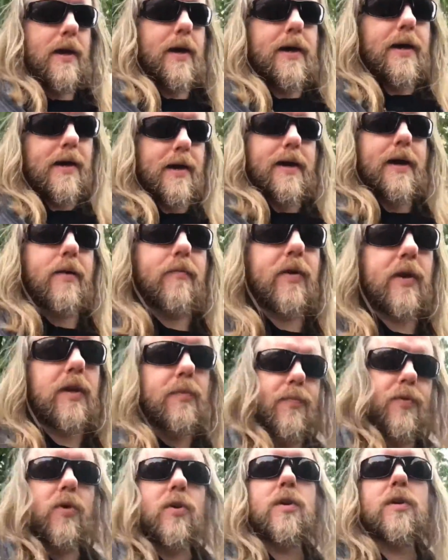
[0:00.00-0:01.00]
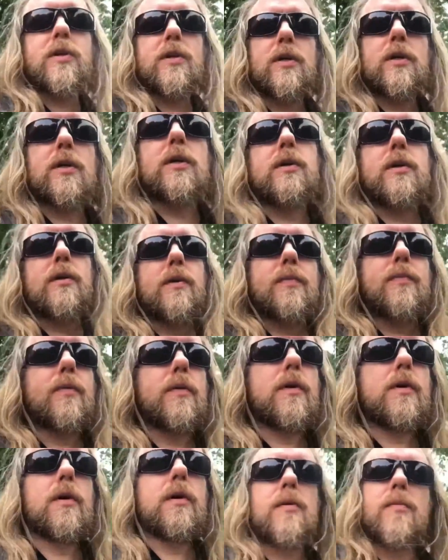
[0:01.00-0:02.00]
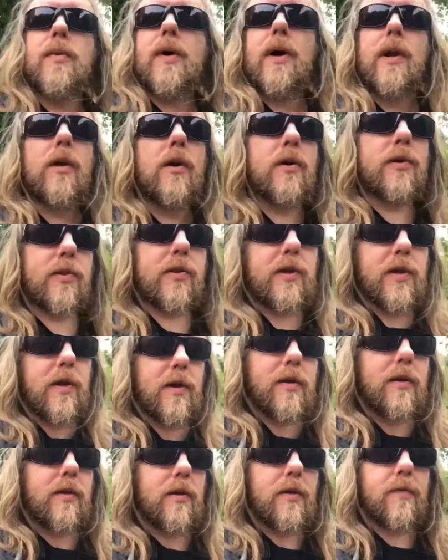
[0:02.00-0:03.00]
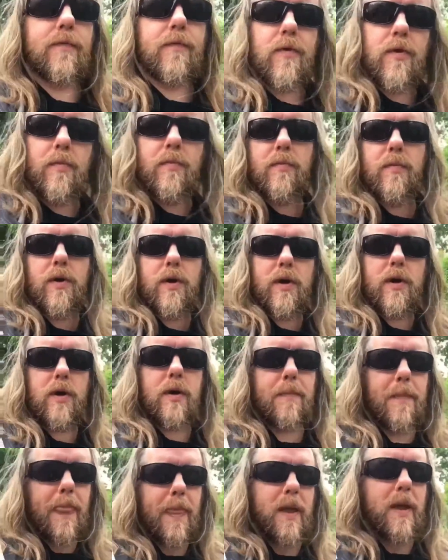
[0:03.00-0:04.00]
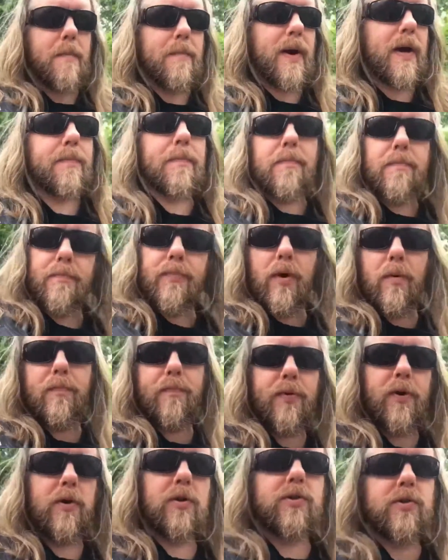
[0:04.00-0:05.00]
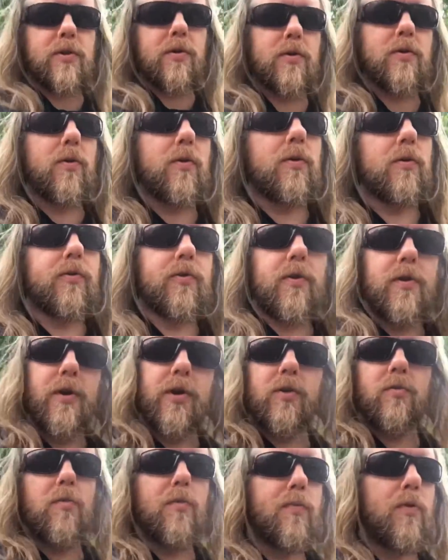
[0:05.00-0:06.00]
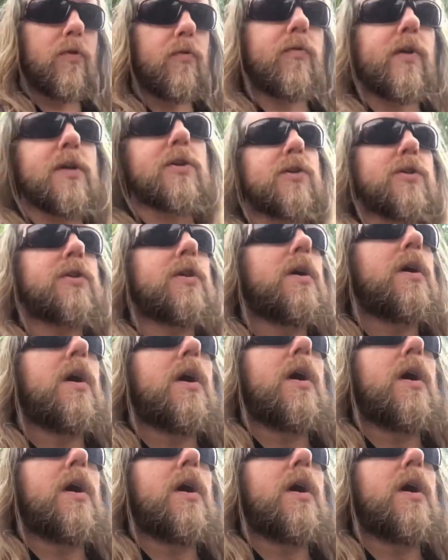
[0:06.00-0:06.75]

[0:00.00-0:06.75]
I read a book about last year from by Bob Proctor called You Were Born Rich,